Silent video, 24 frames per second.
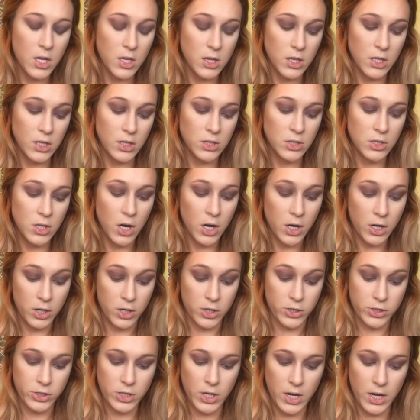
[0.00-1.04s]
the
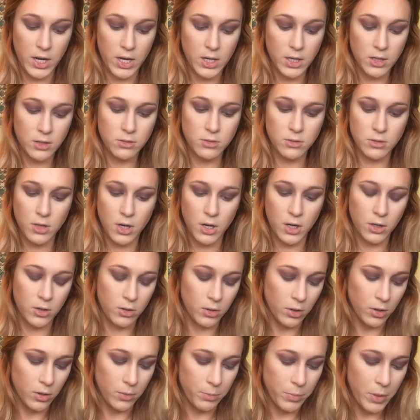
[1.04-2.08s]
darker shade,
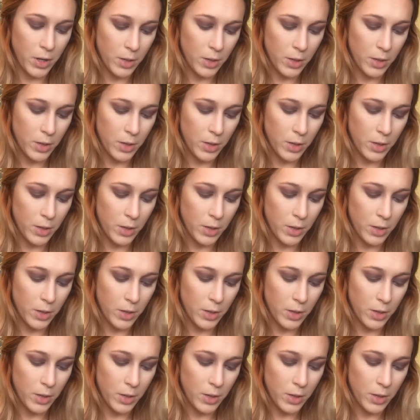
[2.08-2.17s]
darker